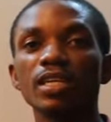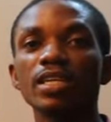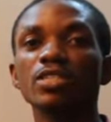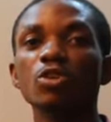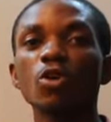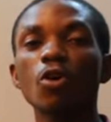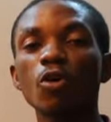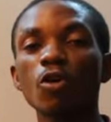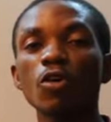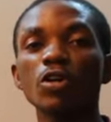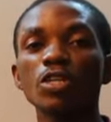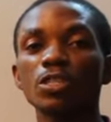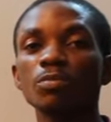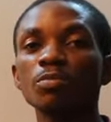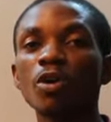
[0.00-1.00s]
It
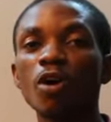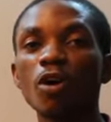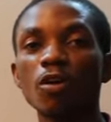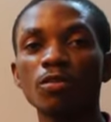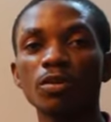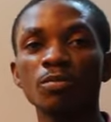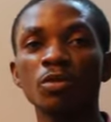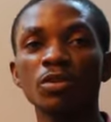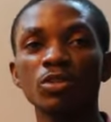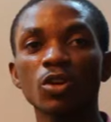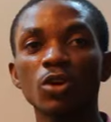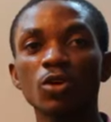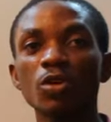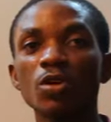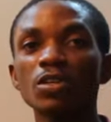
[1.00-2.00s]
occurs
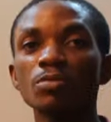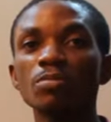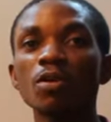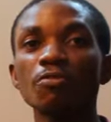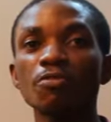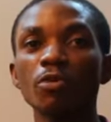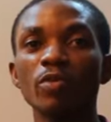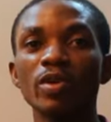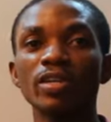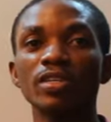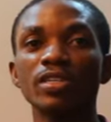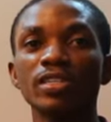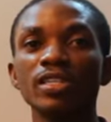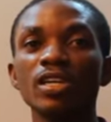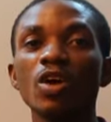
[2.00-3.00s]
more
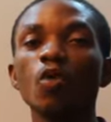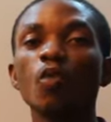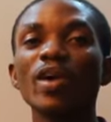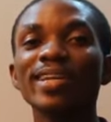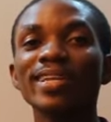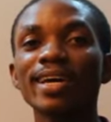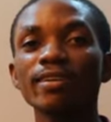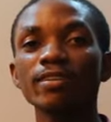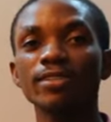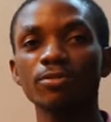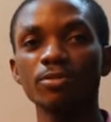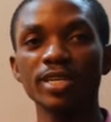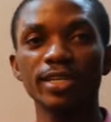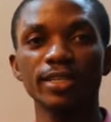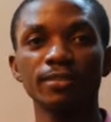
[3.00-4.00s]
frequently when there
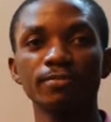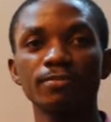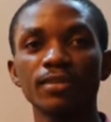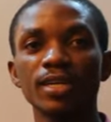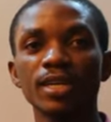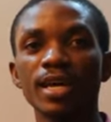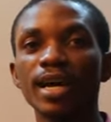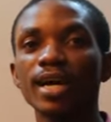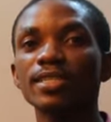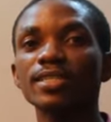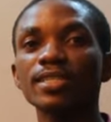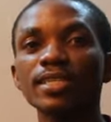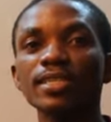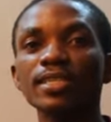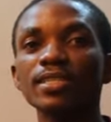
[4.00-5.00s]
is rain. And
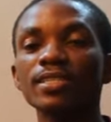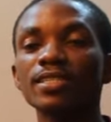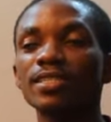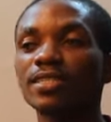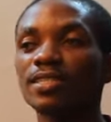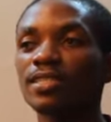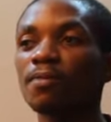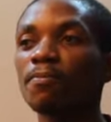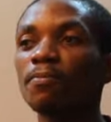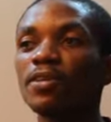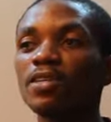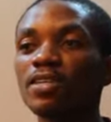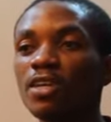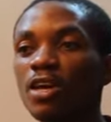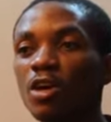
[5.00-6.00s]
skidding is
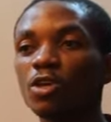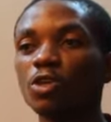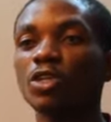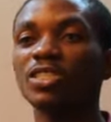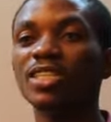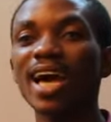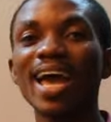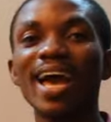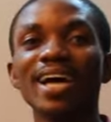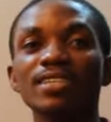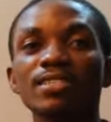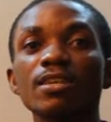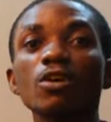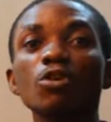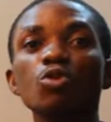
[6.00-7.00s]
simply your
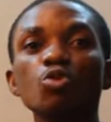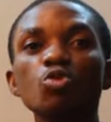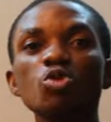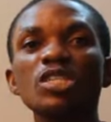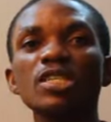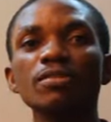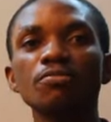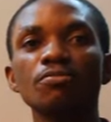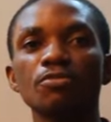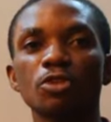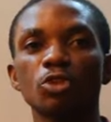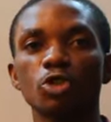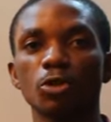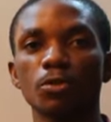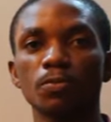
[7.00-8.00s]
tires losing
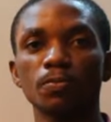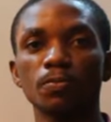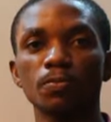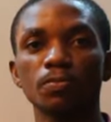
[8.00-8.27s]
friction.